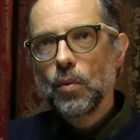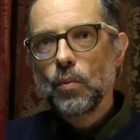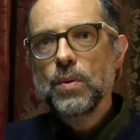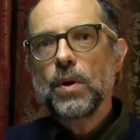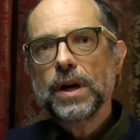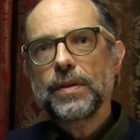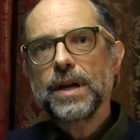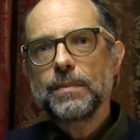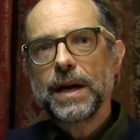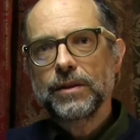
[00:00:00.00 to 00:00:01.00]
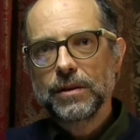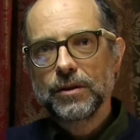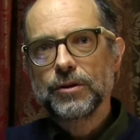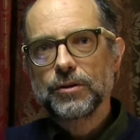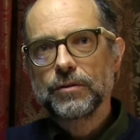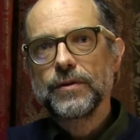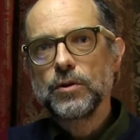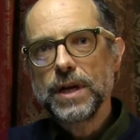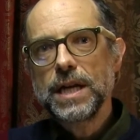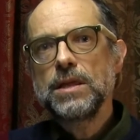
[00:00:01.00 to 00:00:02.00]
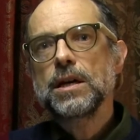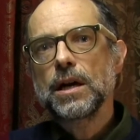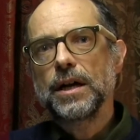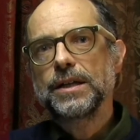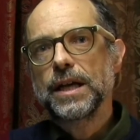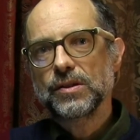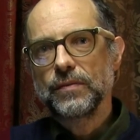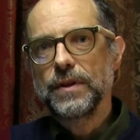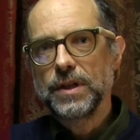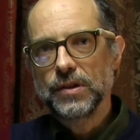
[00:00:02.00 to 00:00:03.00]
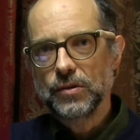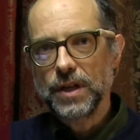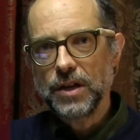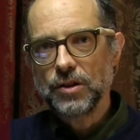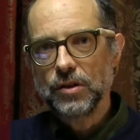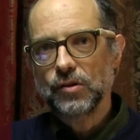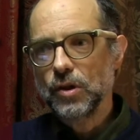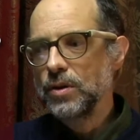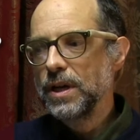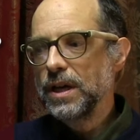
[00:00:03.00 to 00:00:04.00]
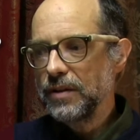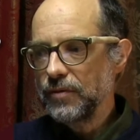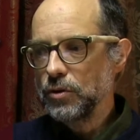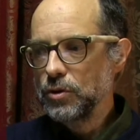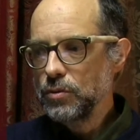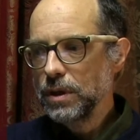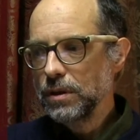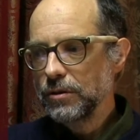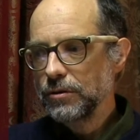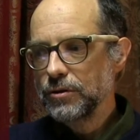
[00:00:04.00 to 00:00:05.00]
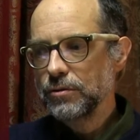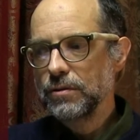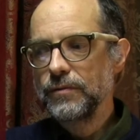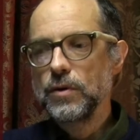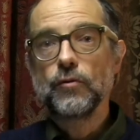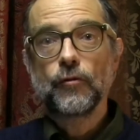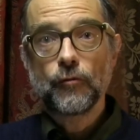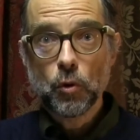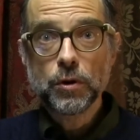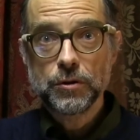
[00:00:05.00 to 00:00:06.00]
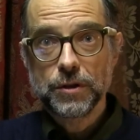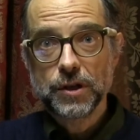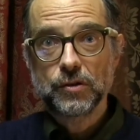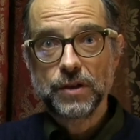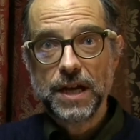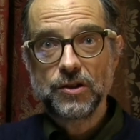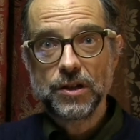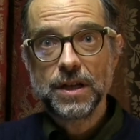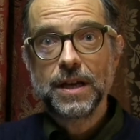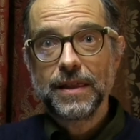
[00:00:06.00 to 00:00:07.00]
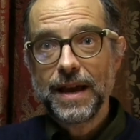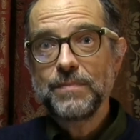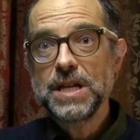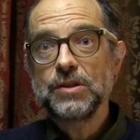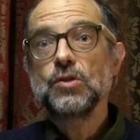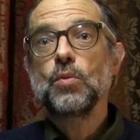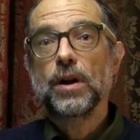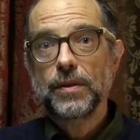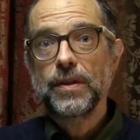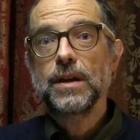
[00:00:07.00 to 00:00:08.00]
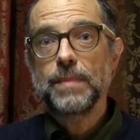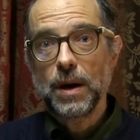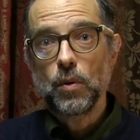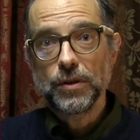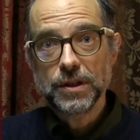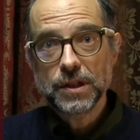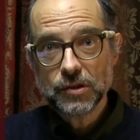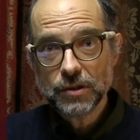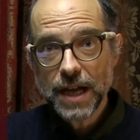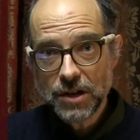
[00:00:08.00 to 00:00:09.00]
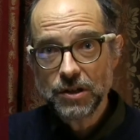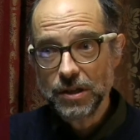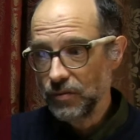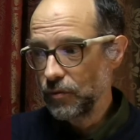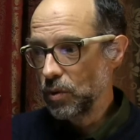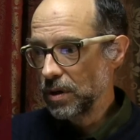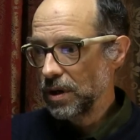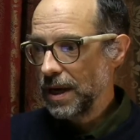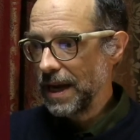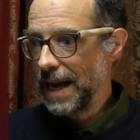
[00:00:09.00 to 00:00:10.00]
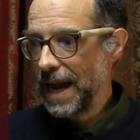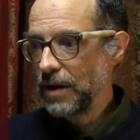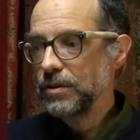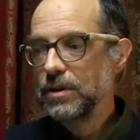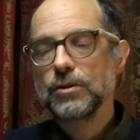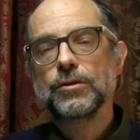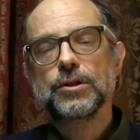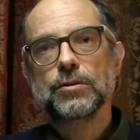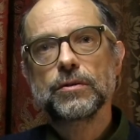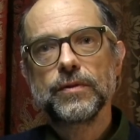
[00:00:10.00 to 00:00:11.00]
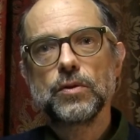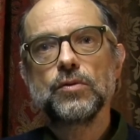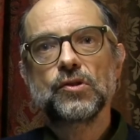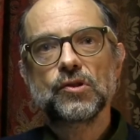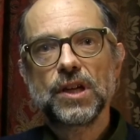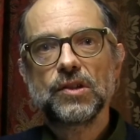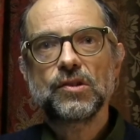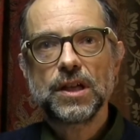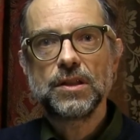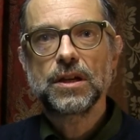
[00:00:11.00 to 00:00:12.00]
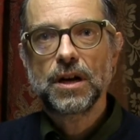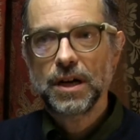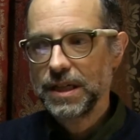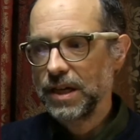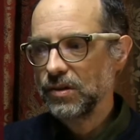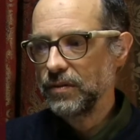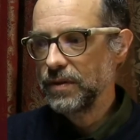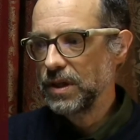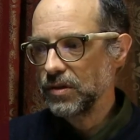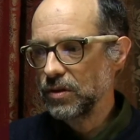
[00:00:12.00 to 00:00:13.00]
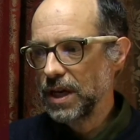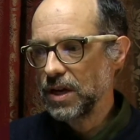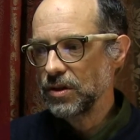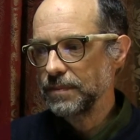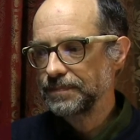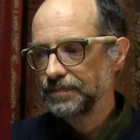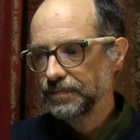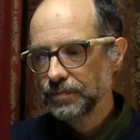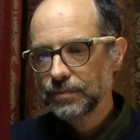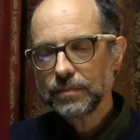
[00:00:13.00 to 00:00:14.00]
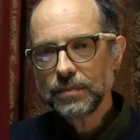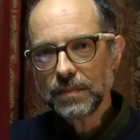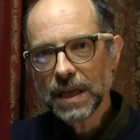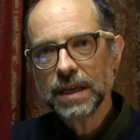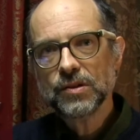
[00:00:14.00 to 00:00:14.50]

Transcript: we want to think about the literature review in the context of the dissertation. So if you're doing a literature review for your dissertation, that means you want to think about what the dissertation is for and how the literature review sits in the context of the dissertation. And